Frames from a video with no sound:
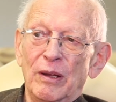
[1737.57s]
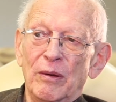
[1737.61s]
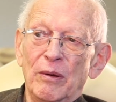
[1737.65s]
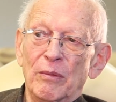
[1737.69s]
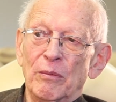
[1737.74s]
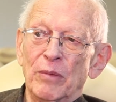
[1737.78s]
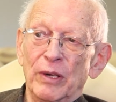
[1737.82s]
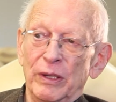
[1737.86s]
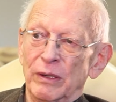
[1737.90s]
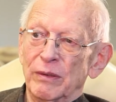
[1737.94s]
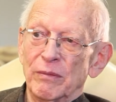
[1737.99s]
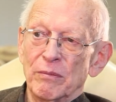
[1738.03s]

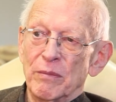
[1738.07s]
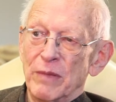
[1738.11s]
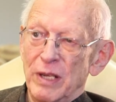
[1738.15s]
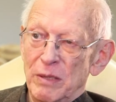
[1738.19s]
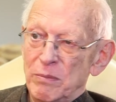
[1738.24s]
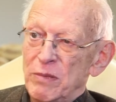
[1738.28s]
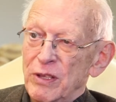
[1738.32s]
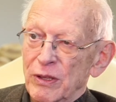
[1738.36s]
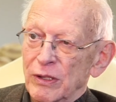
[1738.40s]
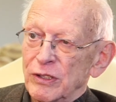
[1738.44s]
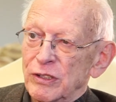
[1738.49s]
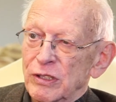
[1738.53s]
but
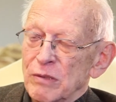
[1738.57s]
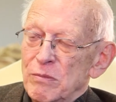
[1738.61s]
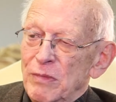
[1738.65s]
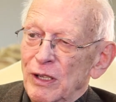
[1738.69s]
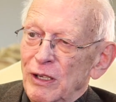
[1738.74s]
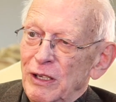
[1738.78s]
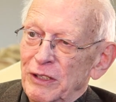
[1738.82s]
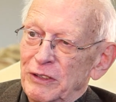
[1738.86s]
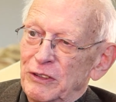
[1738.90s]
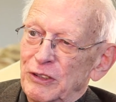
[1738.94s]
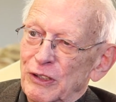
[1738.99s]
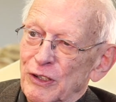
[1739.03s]
maybe there's a
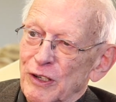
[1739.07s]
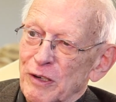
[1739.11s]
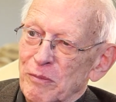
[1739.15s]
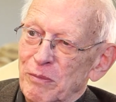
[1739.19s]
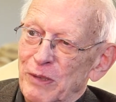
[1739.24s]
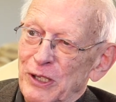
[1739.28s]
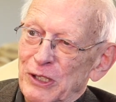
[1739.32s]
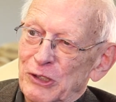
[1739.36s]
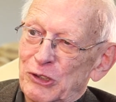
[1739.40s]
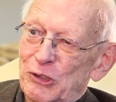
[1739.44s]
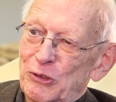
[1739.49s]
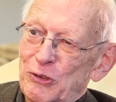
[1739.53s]
military
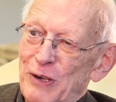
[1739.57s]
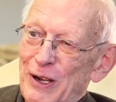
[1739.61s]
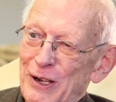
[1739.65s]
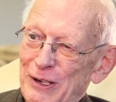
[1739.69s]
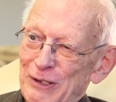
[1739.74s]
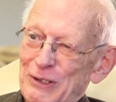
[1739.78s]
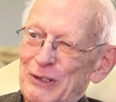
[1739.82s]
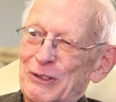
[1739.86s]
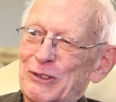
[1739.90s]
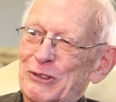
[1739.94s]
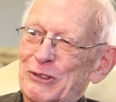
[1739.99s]
base around here